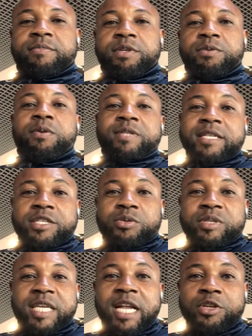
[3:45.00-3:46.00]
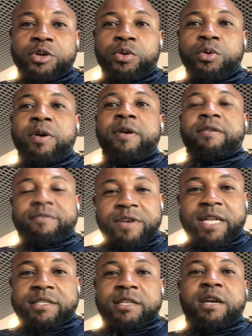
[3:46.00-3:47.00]
You know, that is to tell you
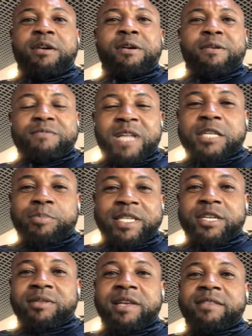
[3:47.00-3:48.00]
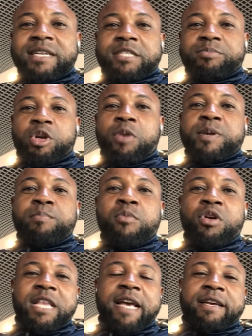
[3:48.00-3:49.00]
that that particular thing is becoming
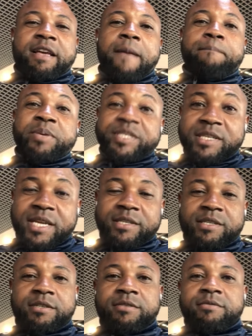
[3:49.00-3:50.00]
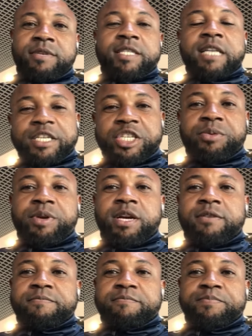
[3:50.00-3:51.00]
more like a business in Nigeria,
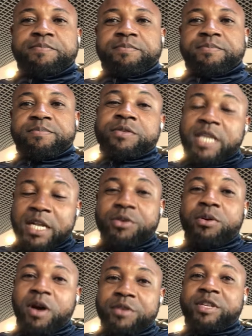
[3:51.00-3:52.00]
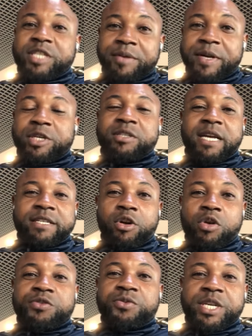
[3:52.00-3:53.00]
to tell you the direction that the
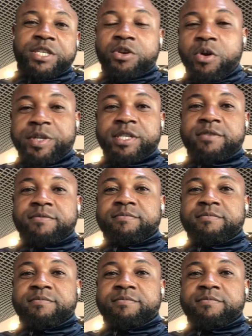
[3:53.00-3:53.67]
country is going.